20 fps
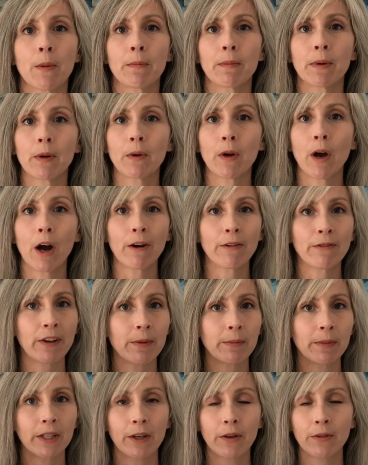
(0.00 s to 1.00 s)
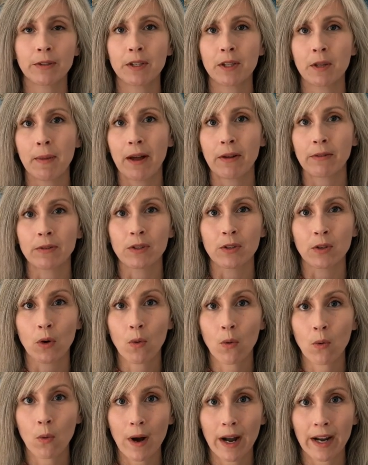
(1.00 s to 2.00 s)
But our family goes to the mountains
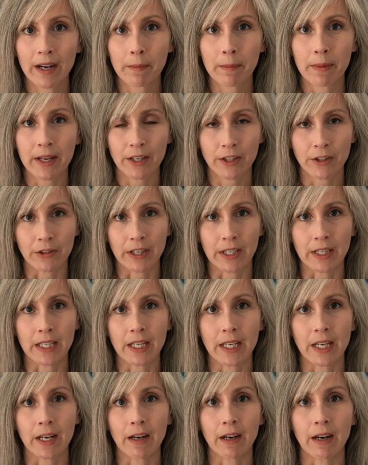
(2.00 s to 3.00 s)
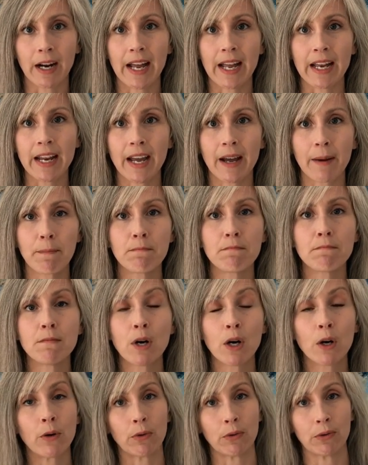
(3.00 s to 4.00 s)
quite a bit during the year, and at
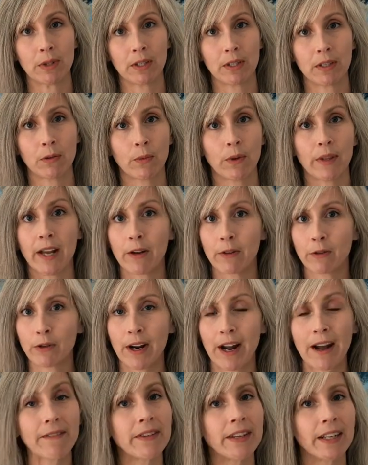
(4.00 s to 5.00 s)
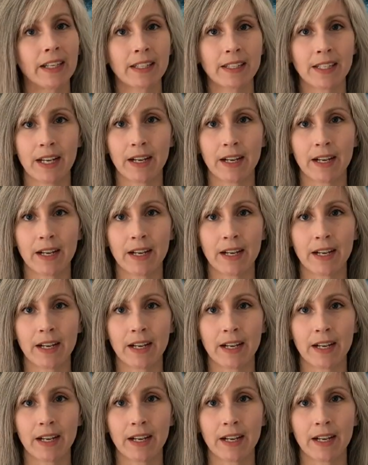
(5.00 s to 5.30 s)
most, without traffic, it